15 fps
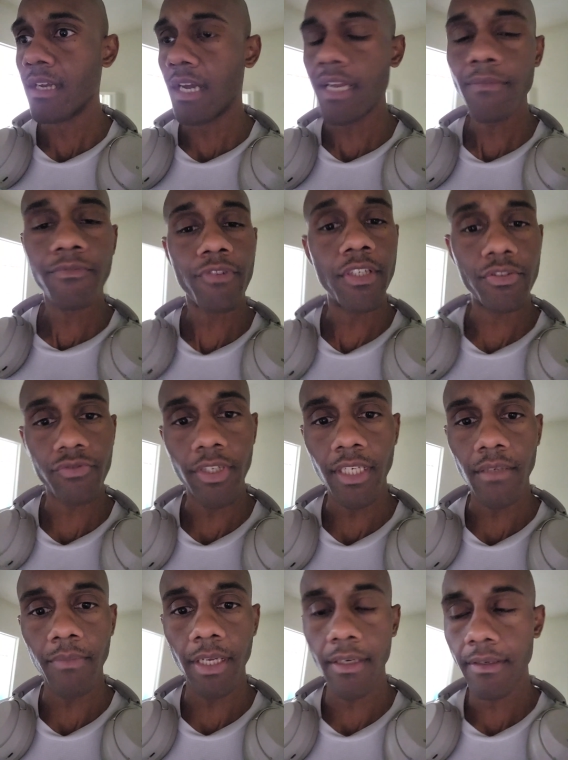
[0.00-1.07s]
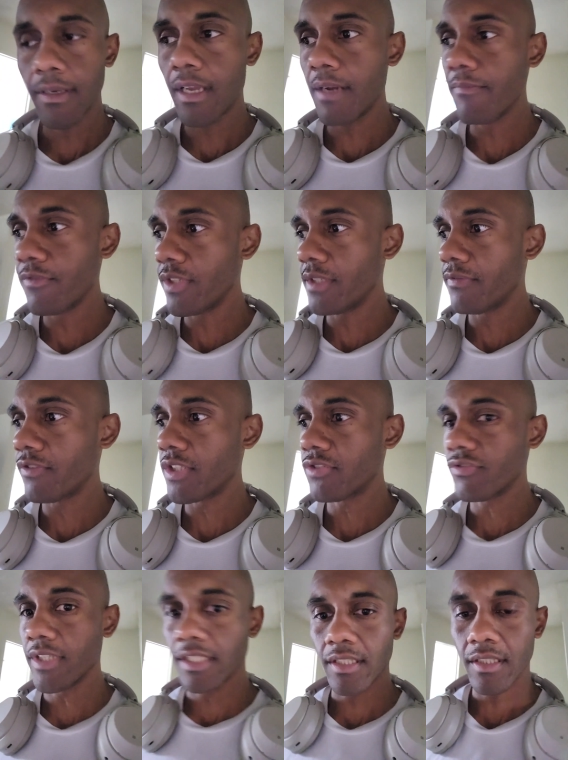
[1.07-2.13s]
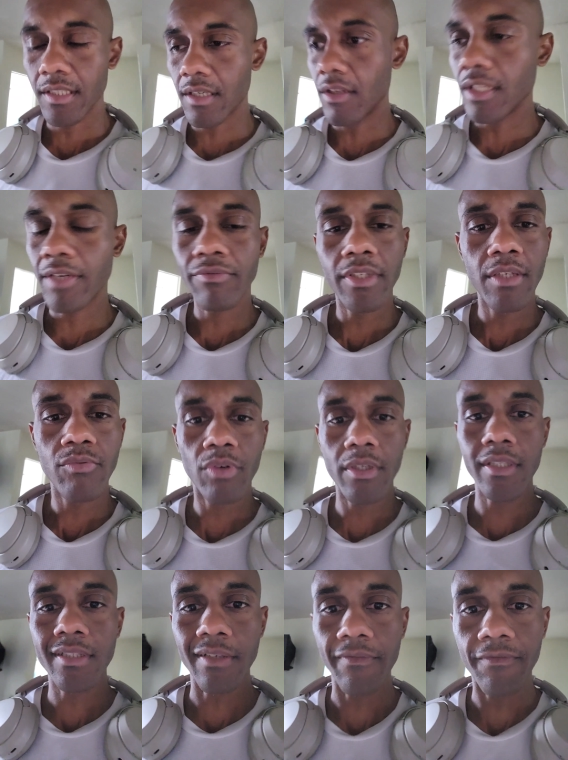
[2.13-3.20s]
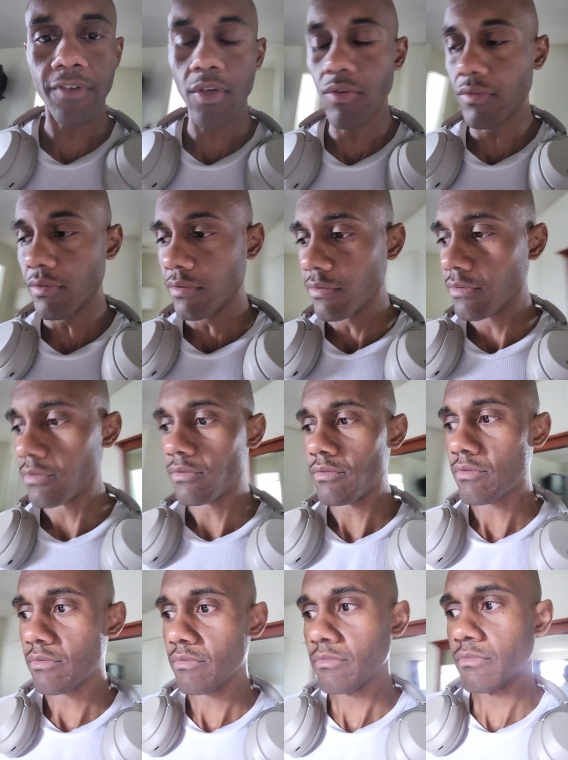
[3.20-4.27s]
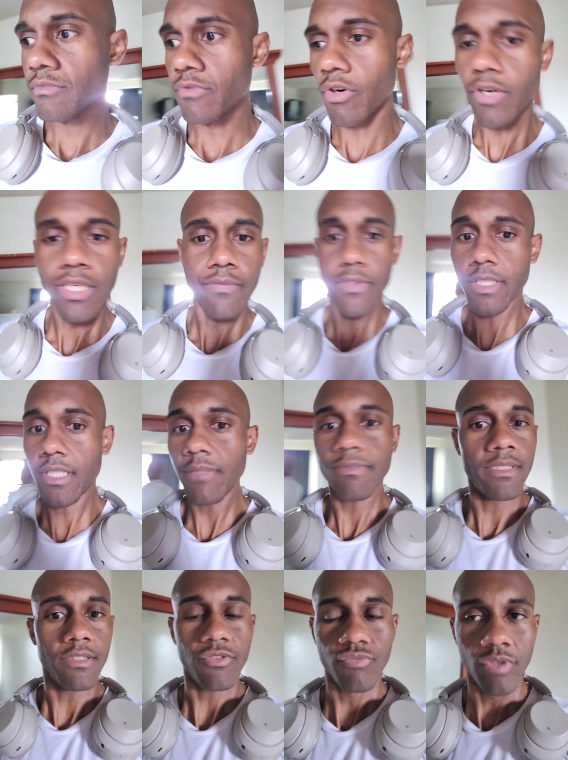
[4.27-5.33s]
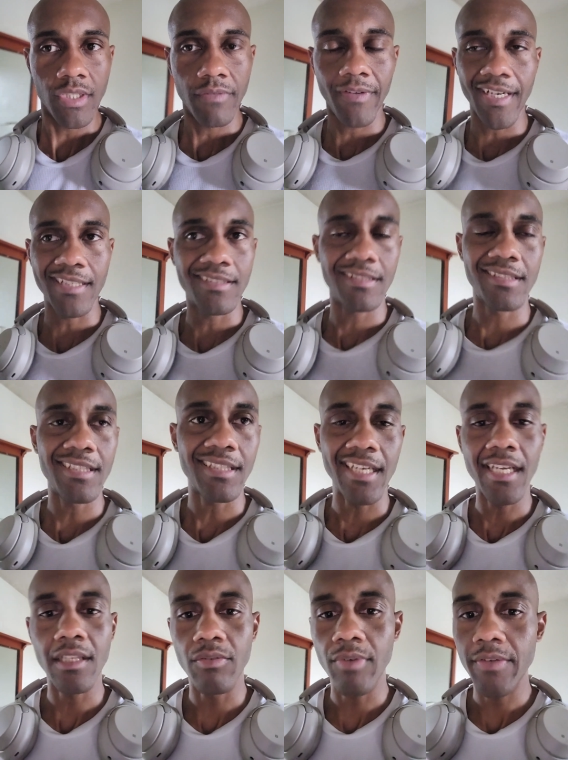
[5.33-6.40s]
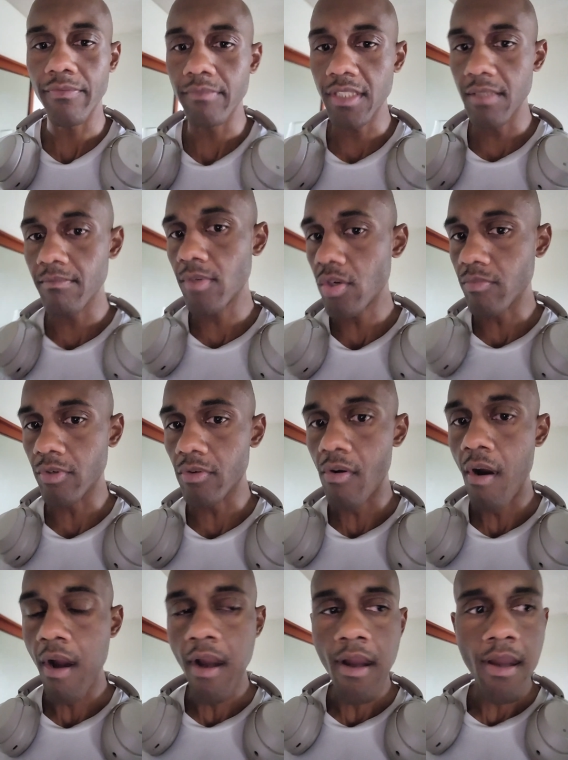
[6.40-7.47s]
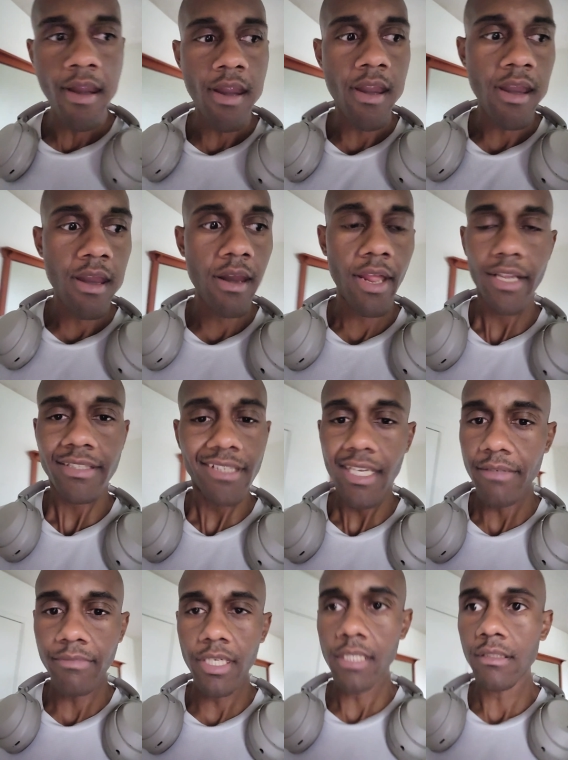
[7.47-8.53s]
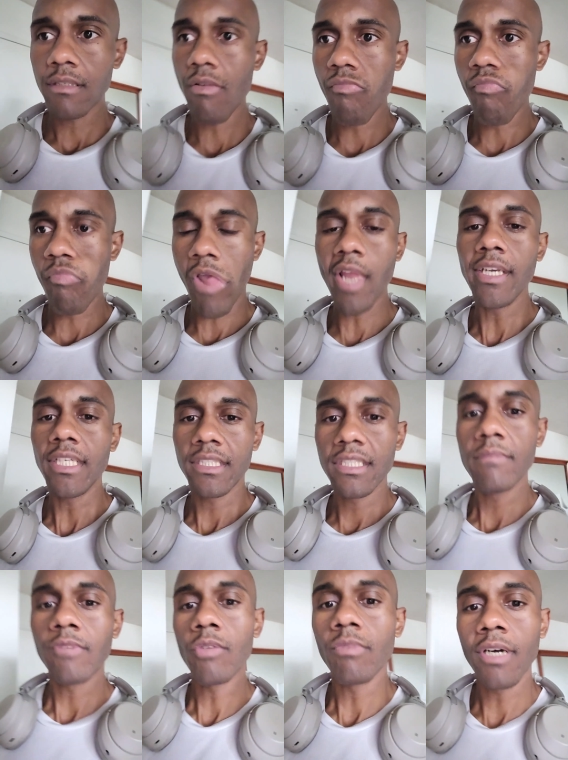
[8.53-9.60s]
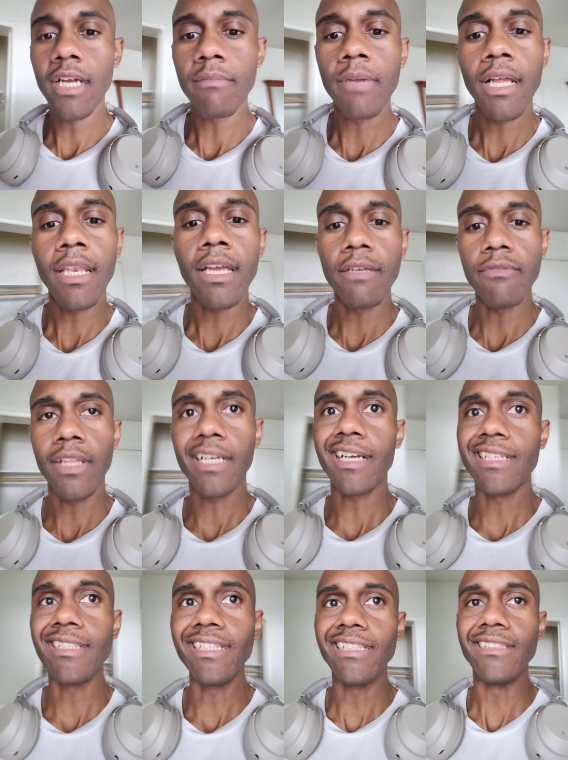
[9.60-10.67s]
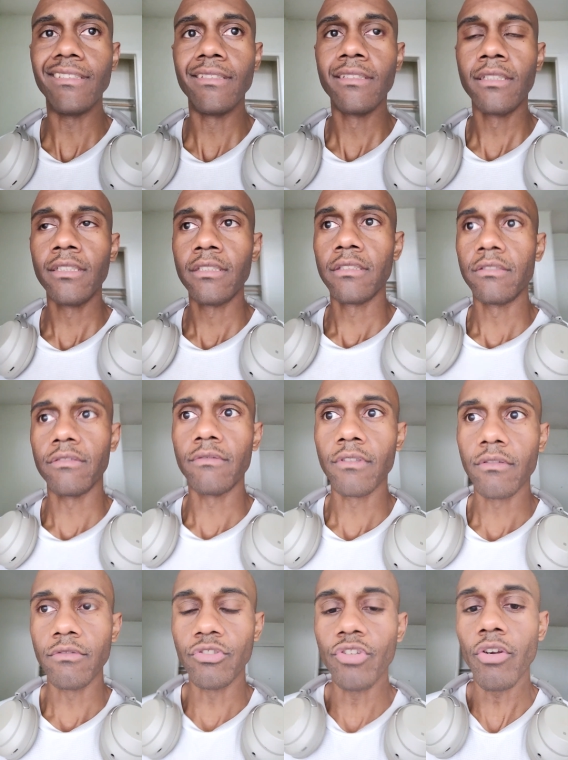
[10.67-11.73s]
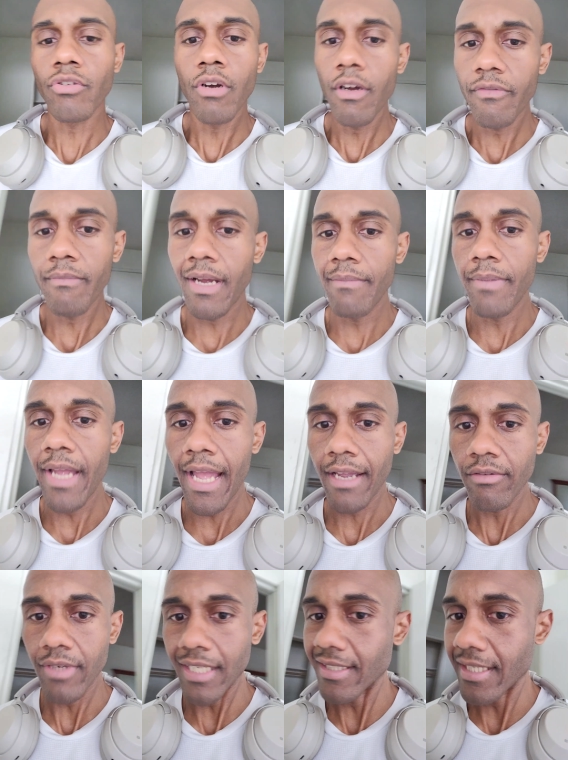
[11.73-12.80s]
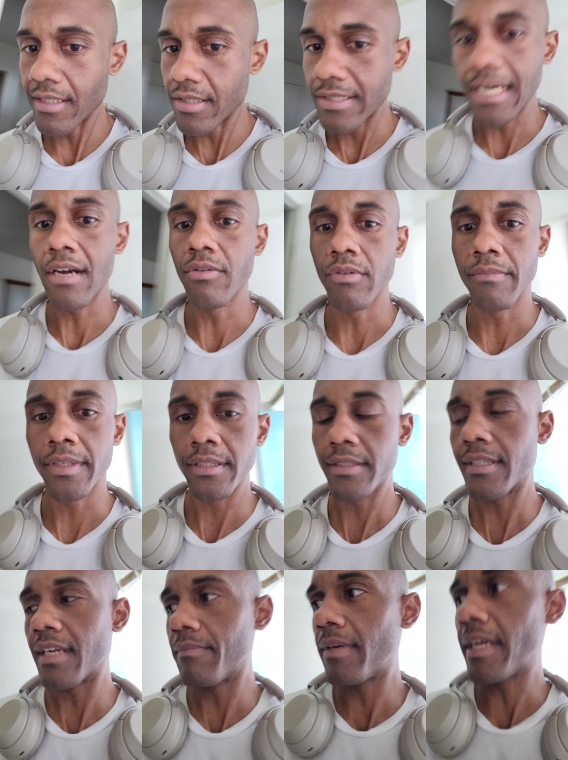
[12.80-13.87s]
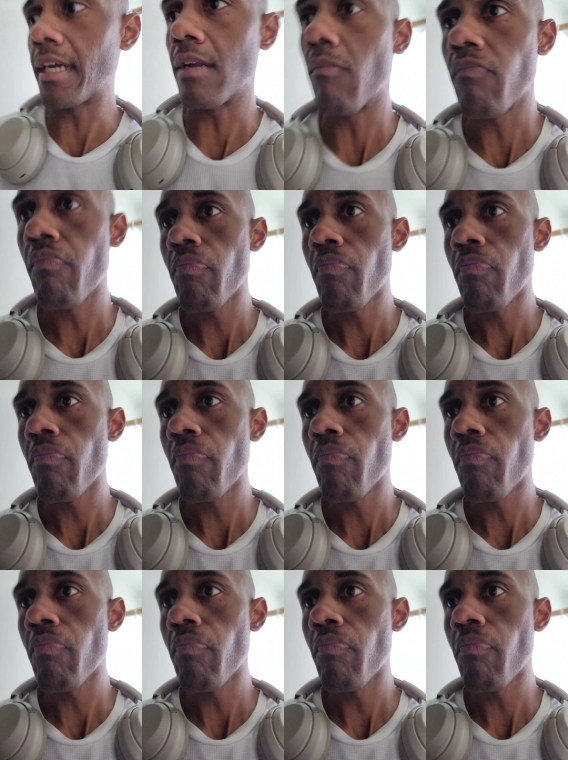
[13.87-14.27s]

I'm frustrated, man. I'm really frustrated. All I really want is a phone. Or even to keep this one if I can just get the hell away from T-Mobile. That's it, man. I need T-Mobile out of my life like I need dirt off my back when I take a shower, man. It's that bad.